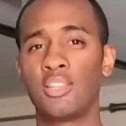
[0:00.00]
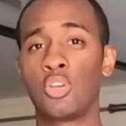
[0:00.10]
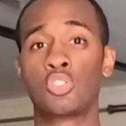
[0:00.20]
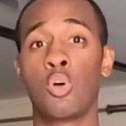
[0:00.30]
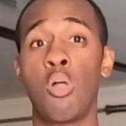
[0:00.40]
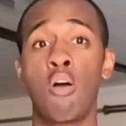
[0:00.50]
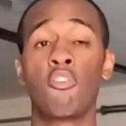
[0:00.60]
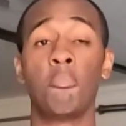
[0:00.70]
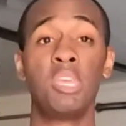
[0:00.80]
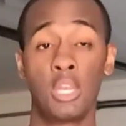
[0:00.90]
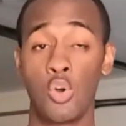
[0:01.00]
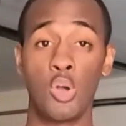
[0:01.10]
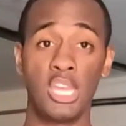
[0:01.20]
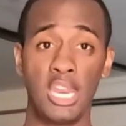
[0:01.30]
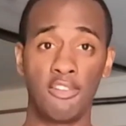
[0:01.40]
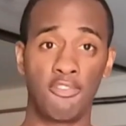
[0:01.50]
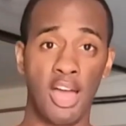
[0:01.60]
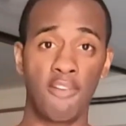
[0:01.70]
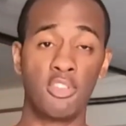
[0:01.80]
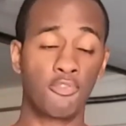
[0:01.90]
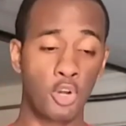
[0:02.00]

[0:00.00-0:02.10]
it took so long for me to go E85 in the